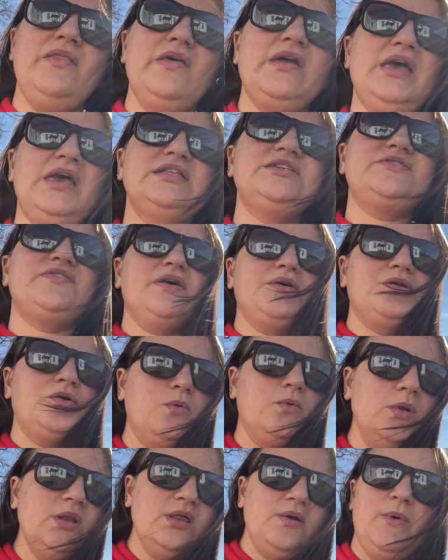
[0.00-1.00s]
The kids found a
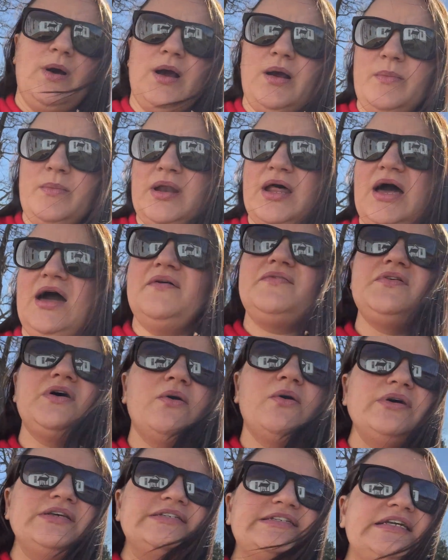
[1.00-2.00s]
woolly worm, and I have to
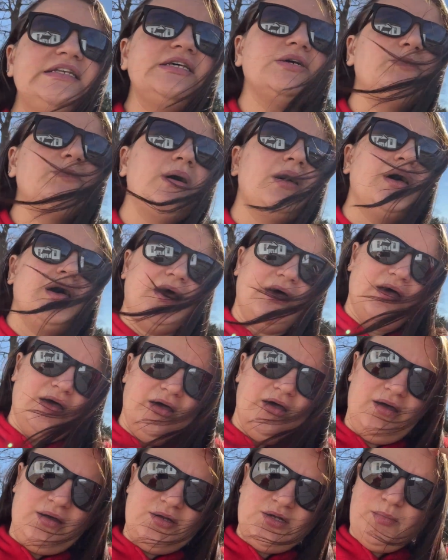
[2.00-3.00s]
always send them
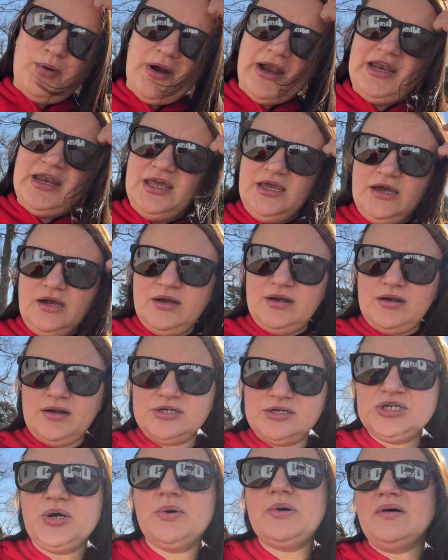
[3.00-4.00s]
to Brandy
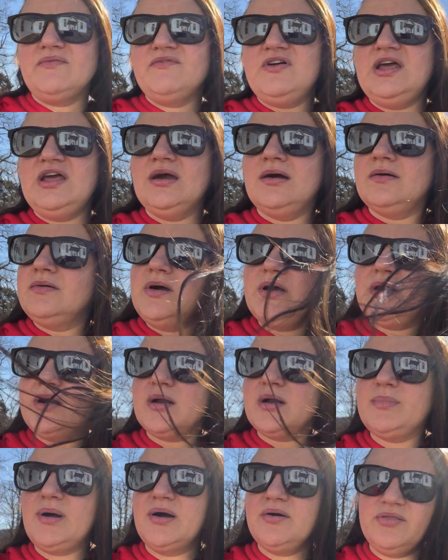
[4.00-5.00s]
or show it on video
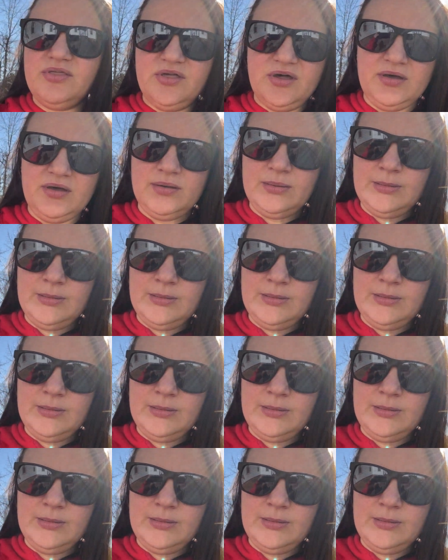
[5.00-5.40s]
or both.